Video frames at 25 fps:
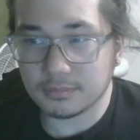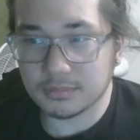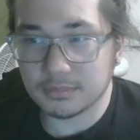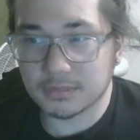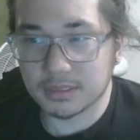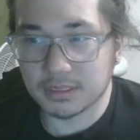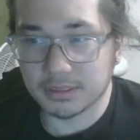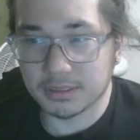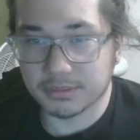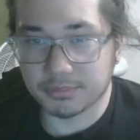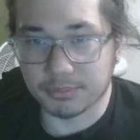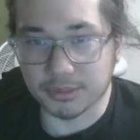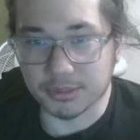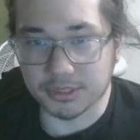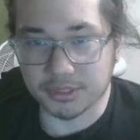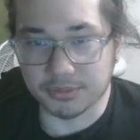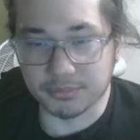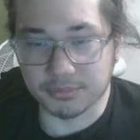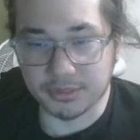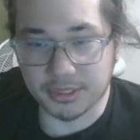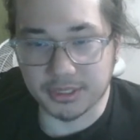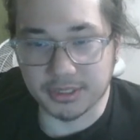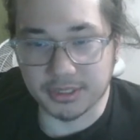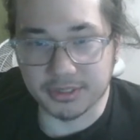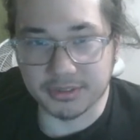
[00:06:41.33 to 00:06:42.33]
Especially
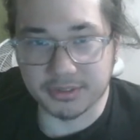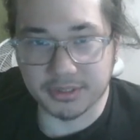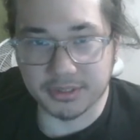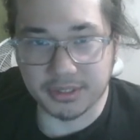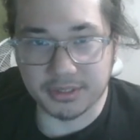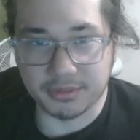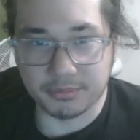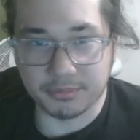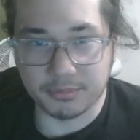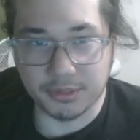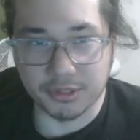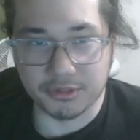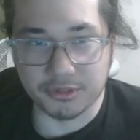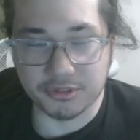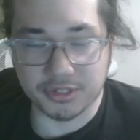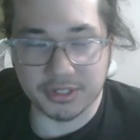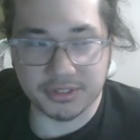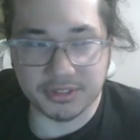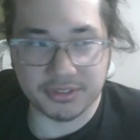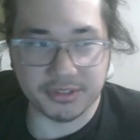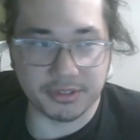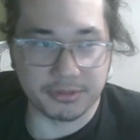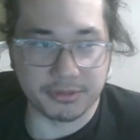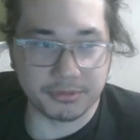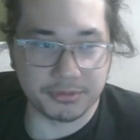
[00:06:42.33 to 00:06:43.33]
because, like, Mirror Jade
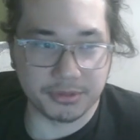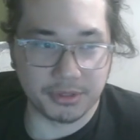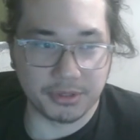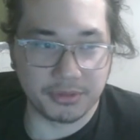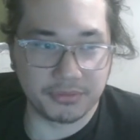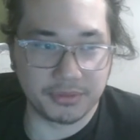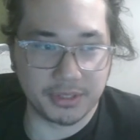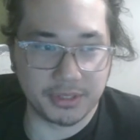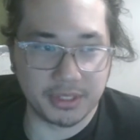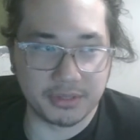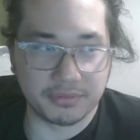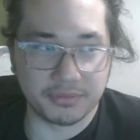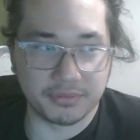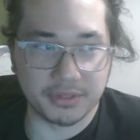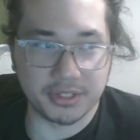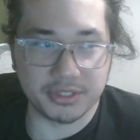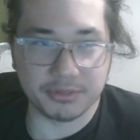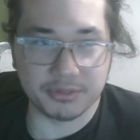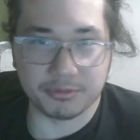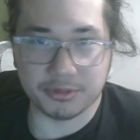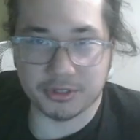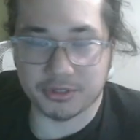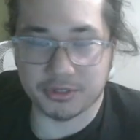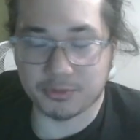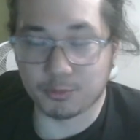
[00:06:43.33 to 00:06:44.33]
is going to resolve an end phase,
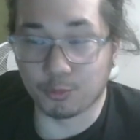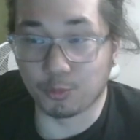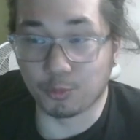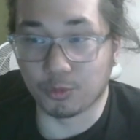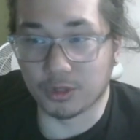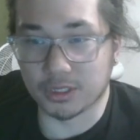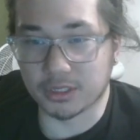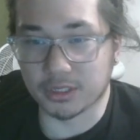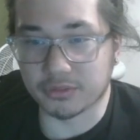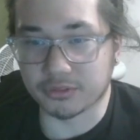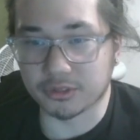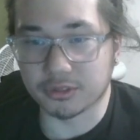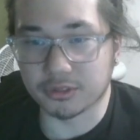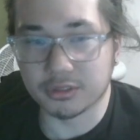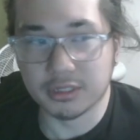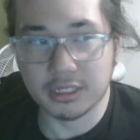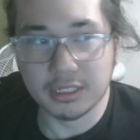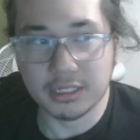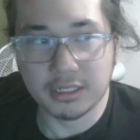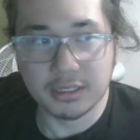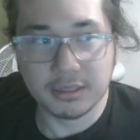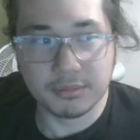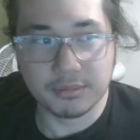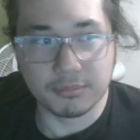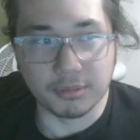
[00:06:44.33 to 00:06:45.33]
which is whatever.
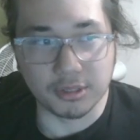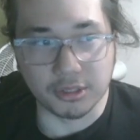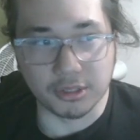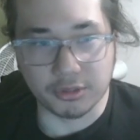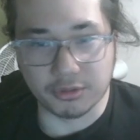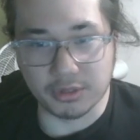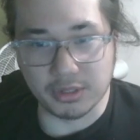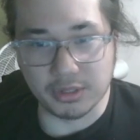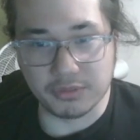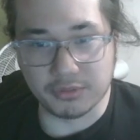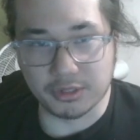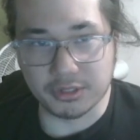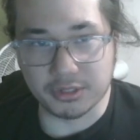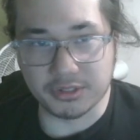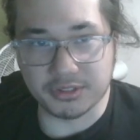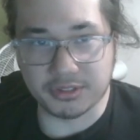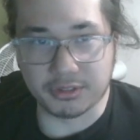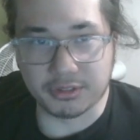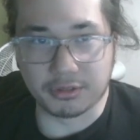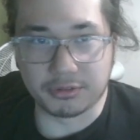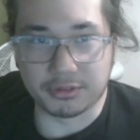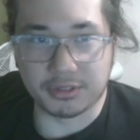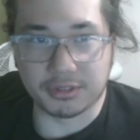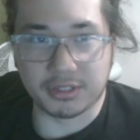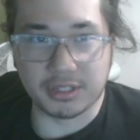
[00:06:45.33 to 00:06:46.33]
But our graveyard is
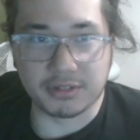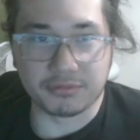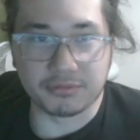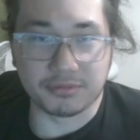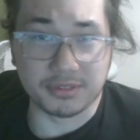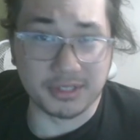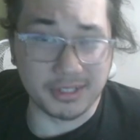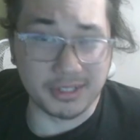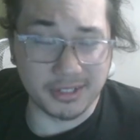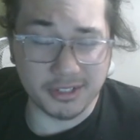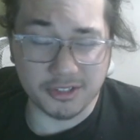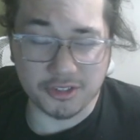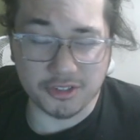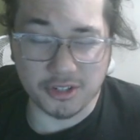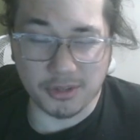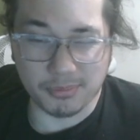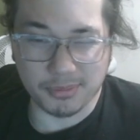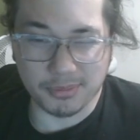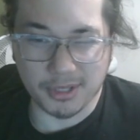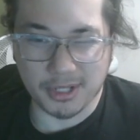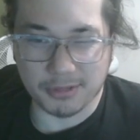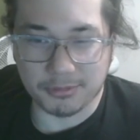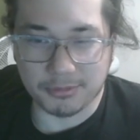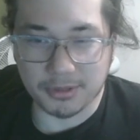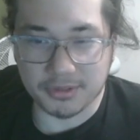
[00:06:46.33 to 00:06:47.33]
loaded that if we need a chump
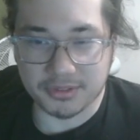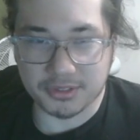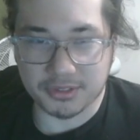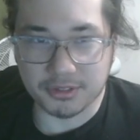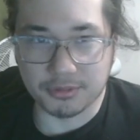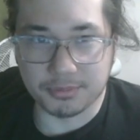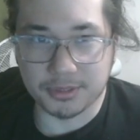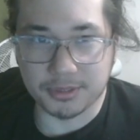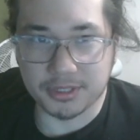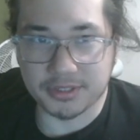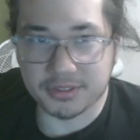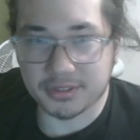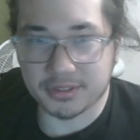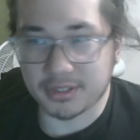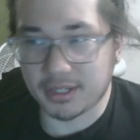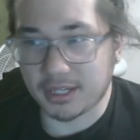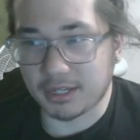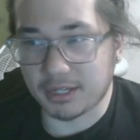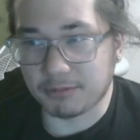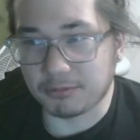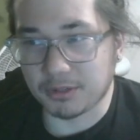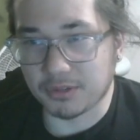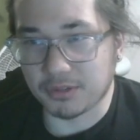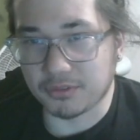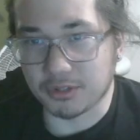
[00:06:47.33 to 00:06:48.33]
block, we have Snopius,
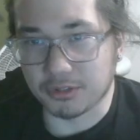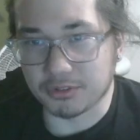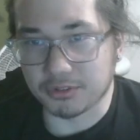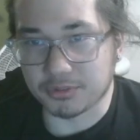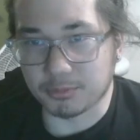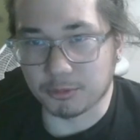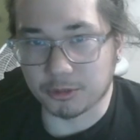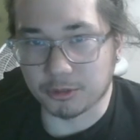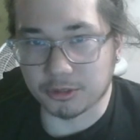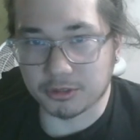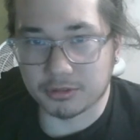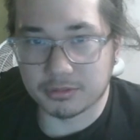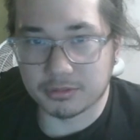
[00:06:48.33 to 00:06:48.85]
and we have Ghost Mourner.